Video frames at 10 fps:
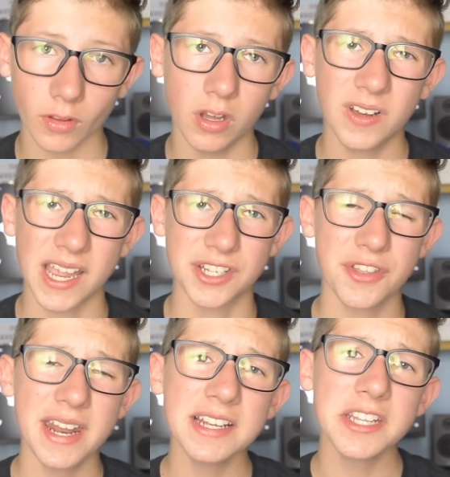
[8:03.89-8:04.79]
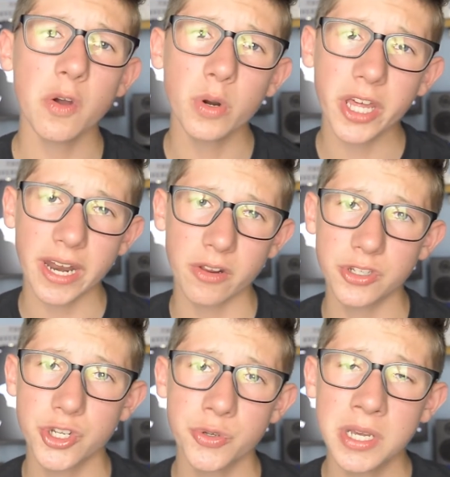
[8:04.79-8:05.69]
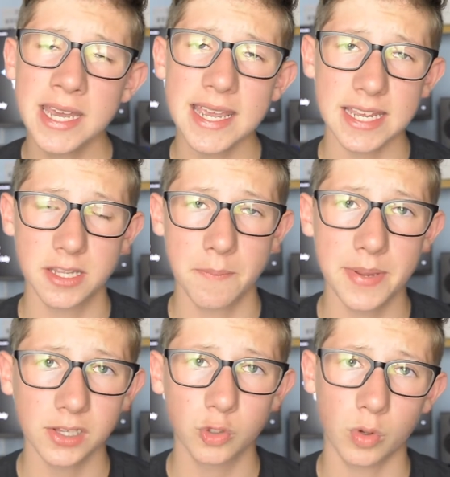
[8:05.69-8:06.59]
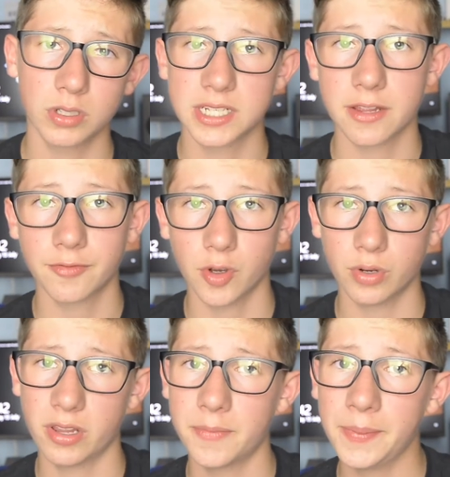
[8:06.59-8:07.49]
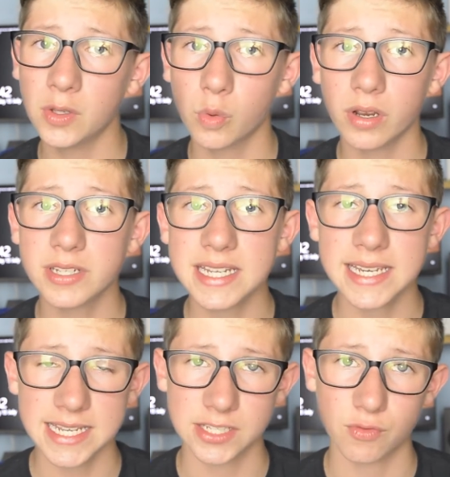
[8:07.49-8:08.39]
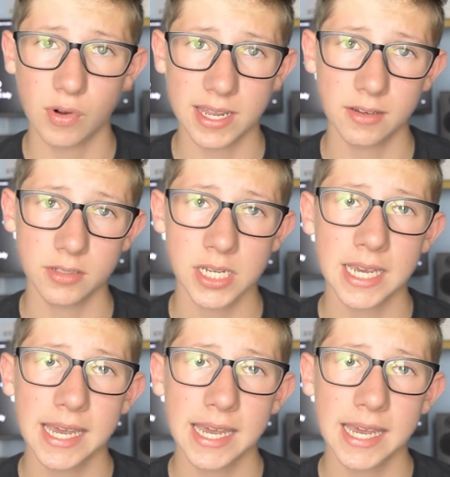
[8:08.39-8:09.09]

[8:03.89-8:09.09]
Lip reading: Okay, so the next thing I want to get into is the build quality of the phone, and the build quality is really good.